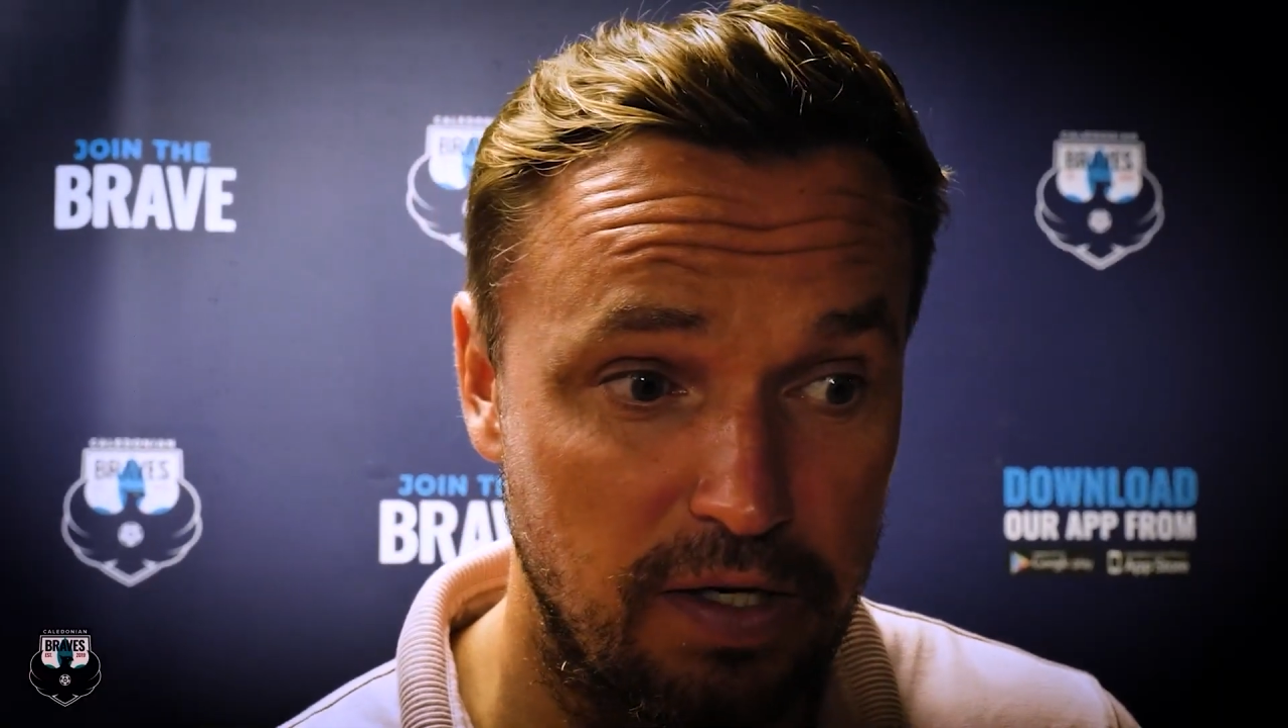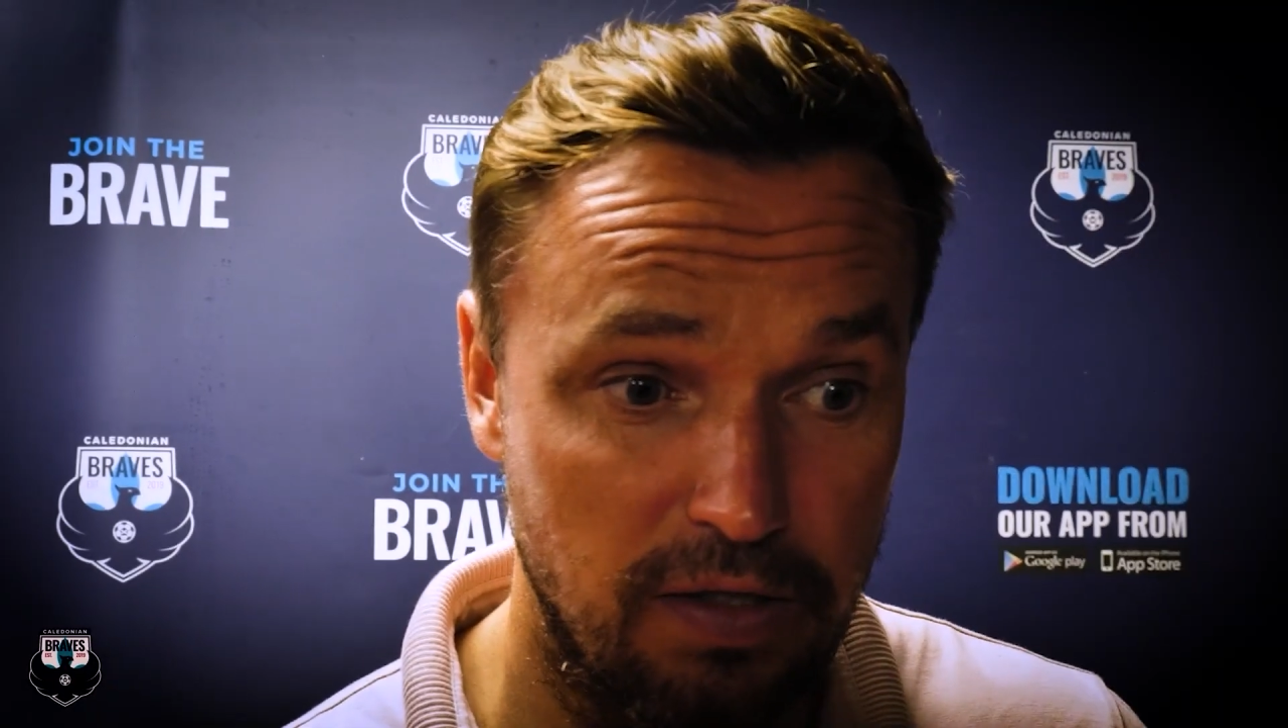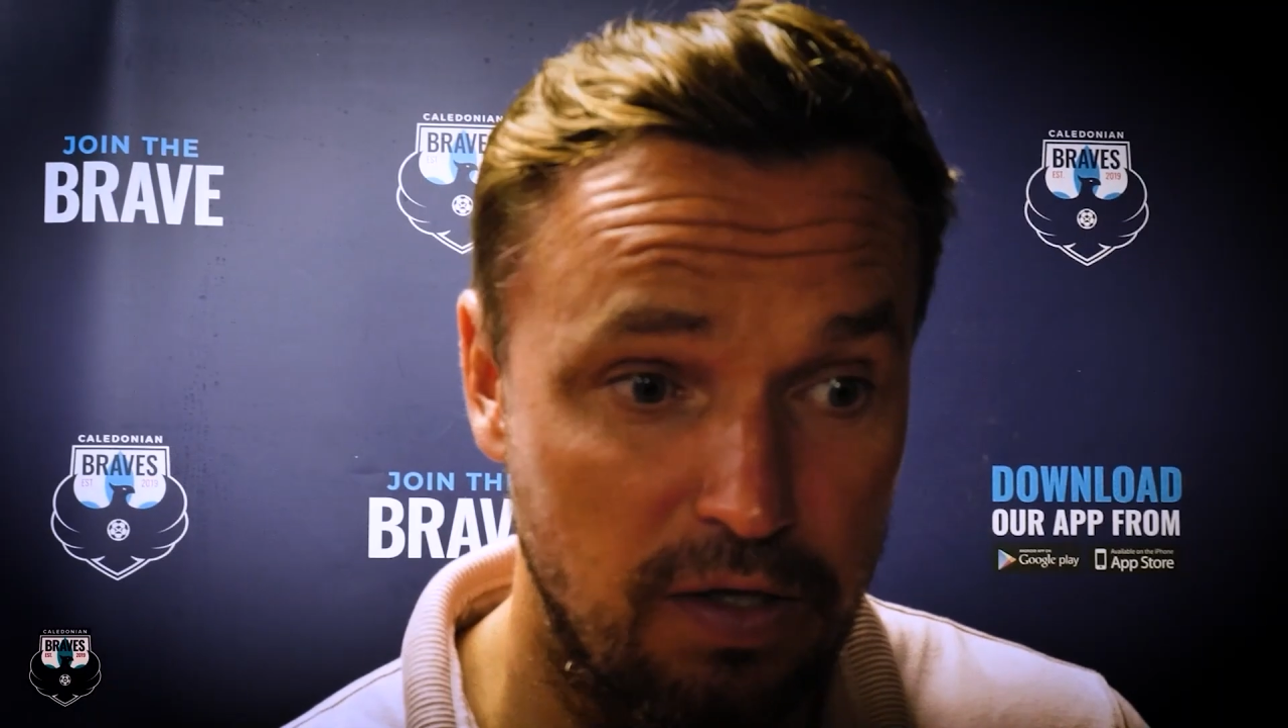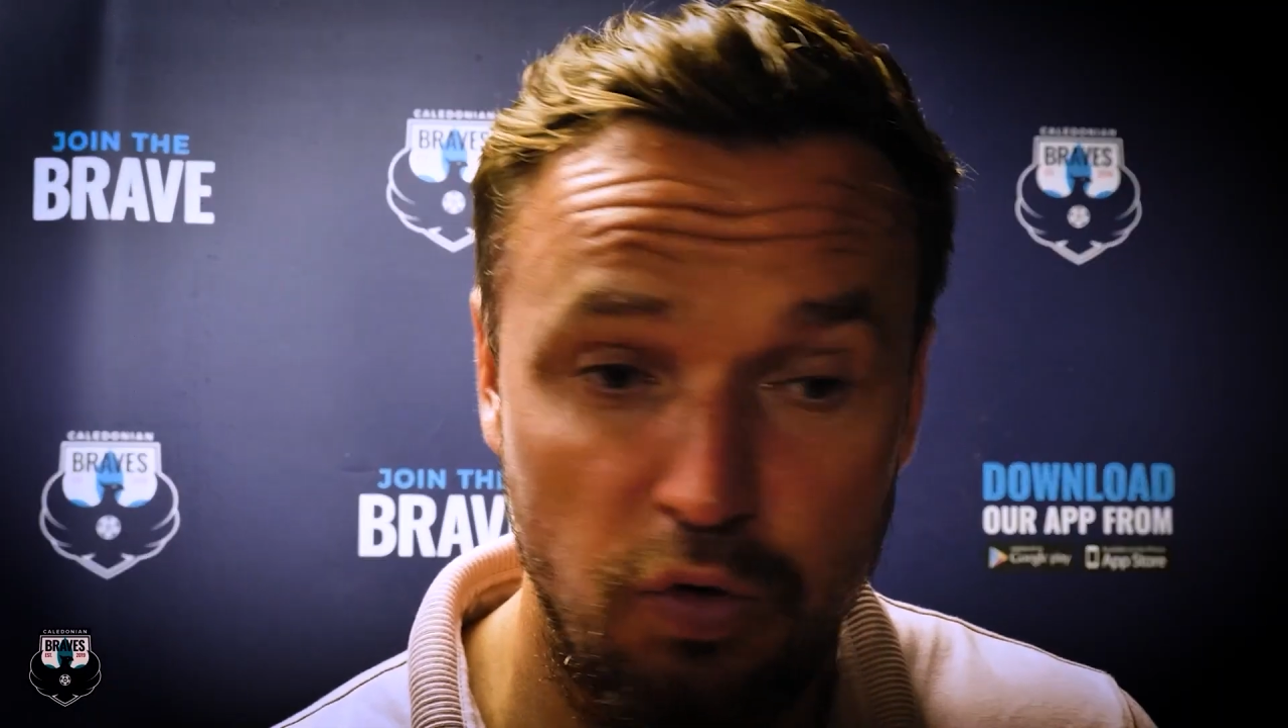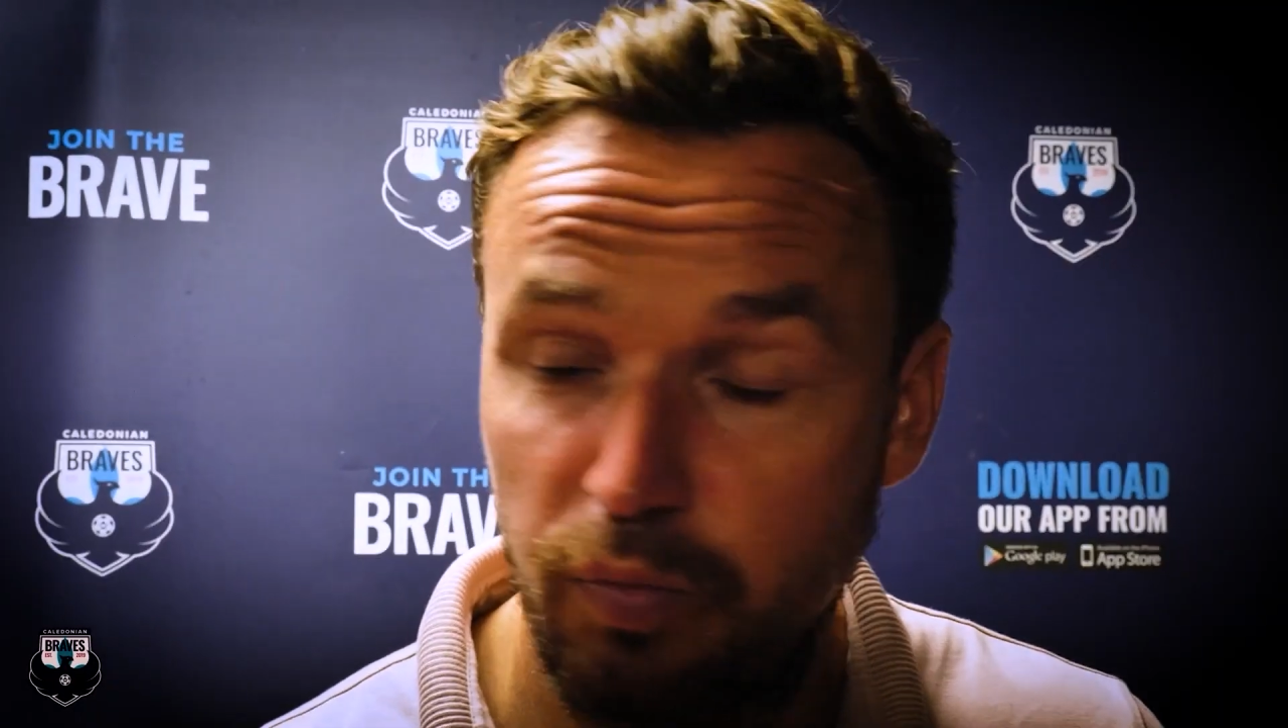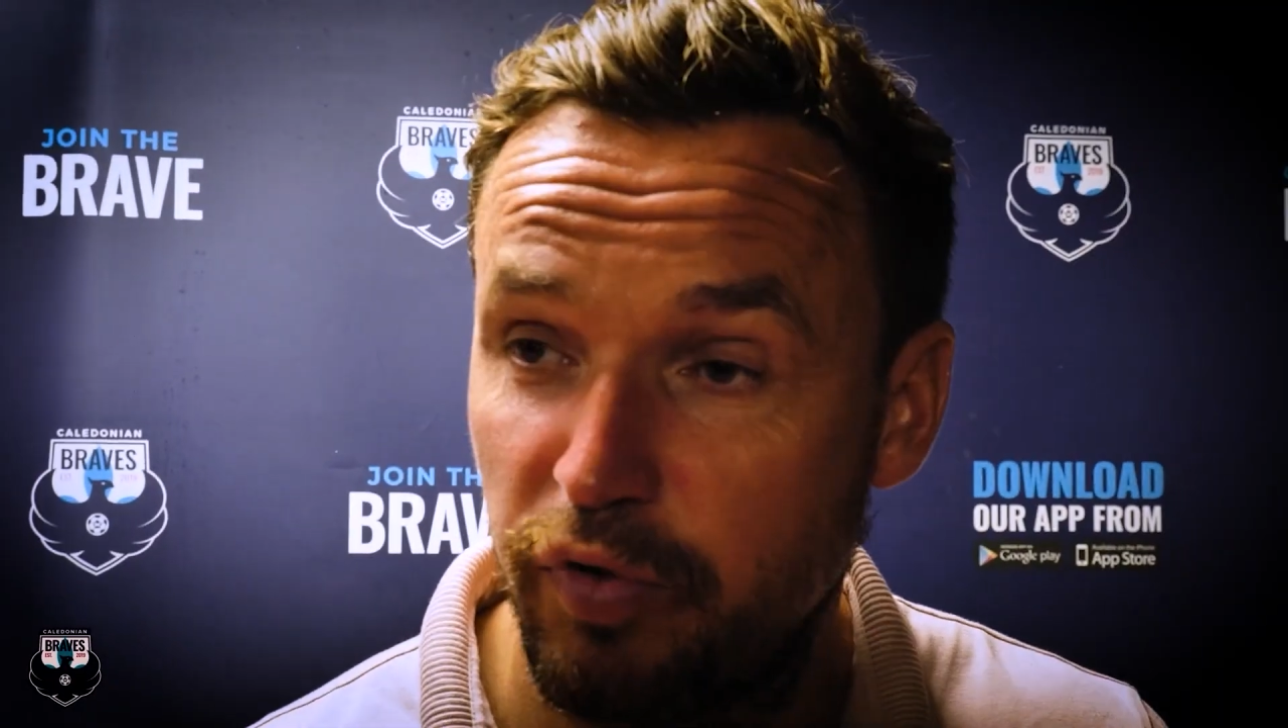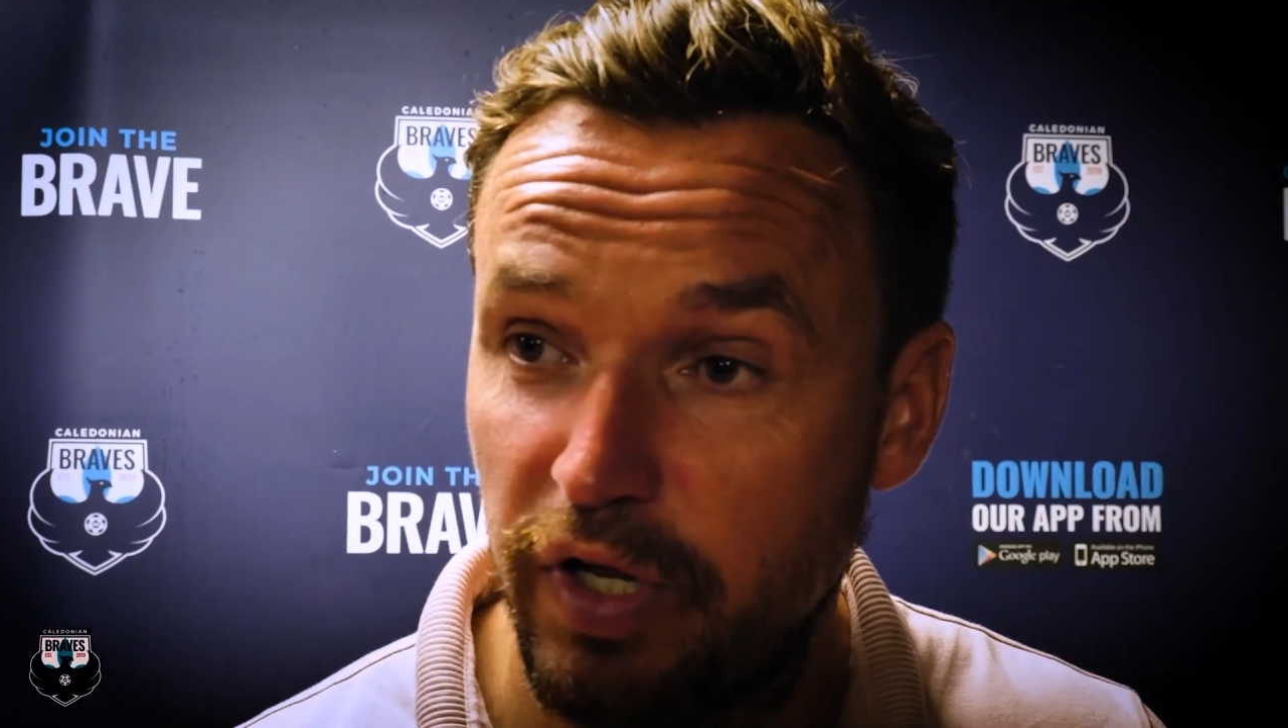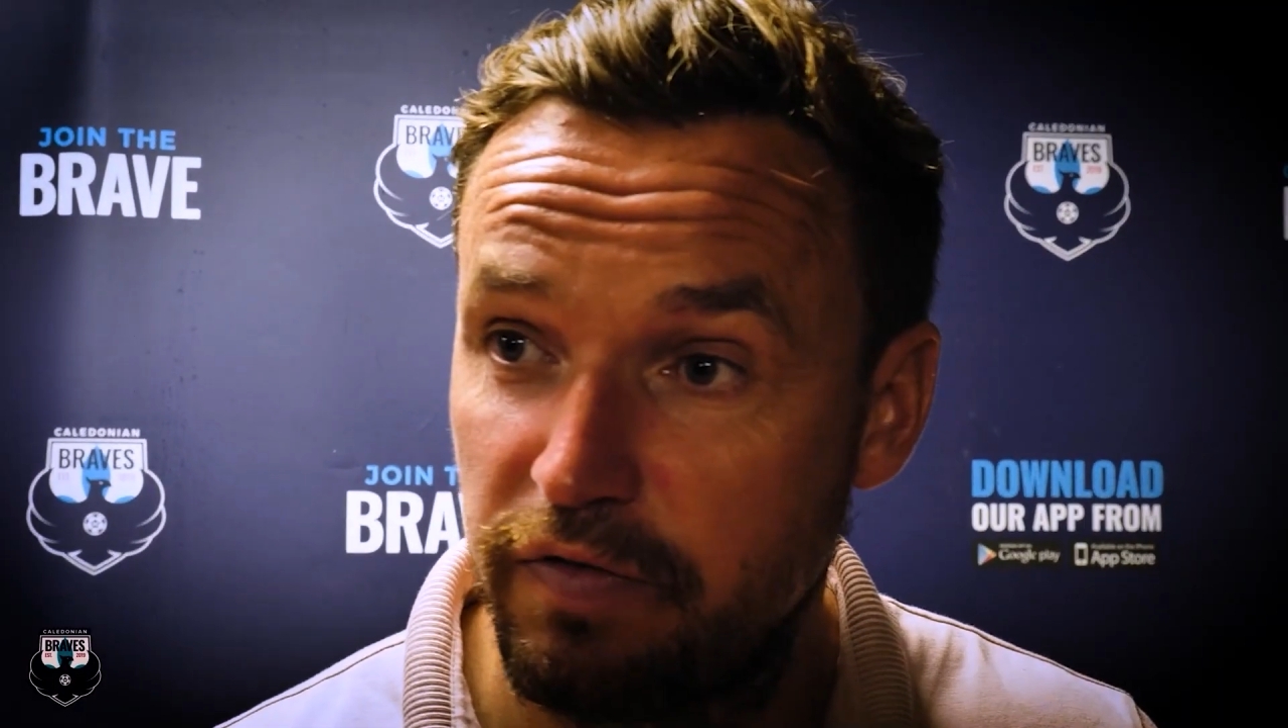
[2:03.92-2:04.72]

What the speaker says: to go and play